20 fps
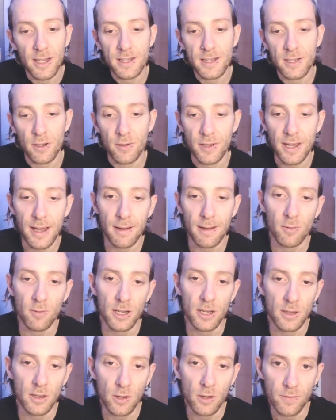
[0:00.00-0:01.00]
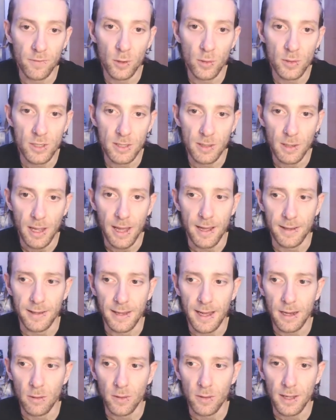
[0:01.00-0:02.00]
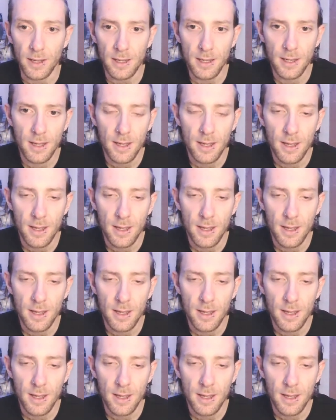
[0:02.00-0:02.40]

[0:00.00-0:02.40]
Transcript: So yeah, I'm really looking forward to getting that out there.